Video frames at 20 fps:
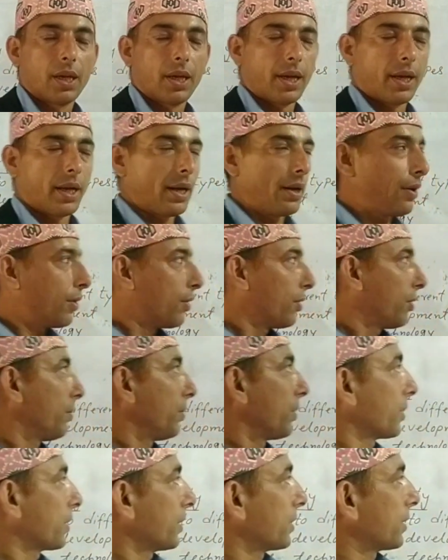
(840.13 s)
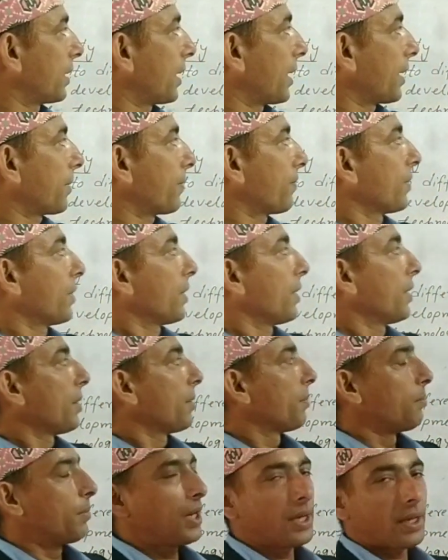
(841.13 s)
and our homework is
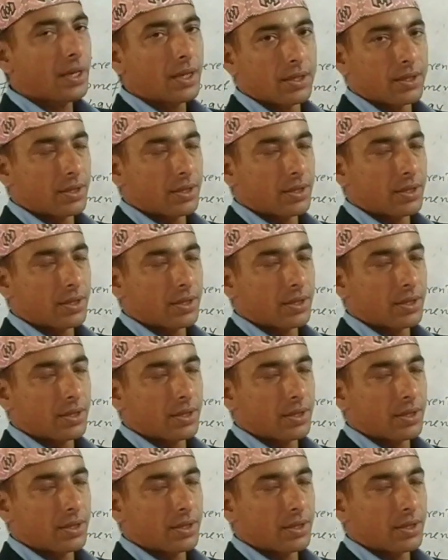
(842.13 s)
that make a